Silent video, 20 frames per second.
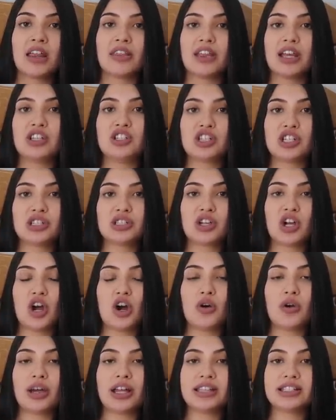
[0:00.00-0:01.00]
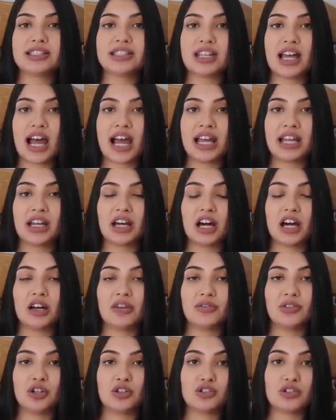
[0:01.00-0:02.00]
They just go inside
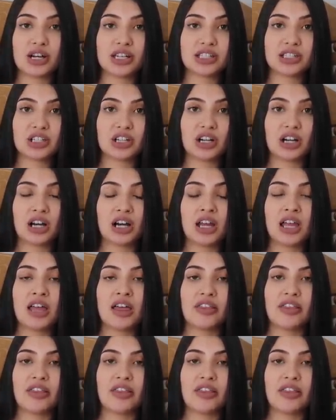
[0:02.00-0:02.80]
of your dresser.